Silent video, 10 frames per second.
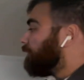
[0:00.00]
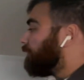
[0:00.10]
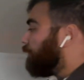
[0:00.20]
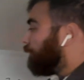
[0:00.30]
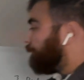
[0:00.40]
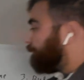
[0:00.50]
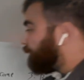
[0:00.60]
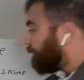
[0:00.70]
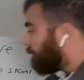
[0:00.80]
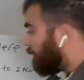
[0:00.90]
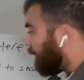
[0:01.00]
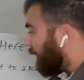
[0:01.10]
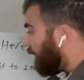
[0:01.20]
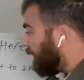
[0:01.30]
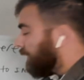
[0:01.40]
So
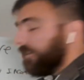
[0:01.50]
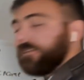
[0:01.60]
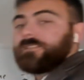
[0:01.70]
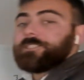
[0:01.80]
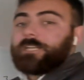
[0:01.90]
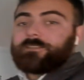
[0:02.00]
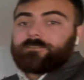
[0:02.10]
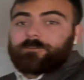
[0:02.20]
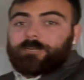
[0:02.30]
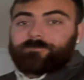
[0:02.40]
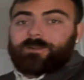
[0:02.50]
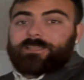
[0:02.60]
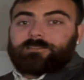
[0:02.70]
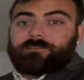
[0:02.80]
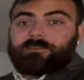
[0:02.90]
check your credit
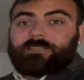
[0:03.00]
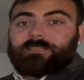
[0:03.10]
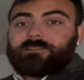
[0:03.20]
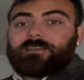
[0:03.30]
regularly,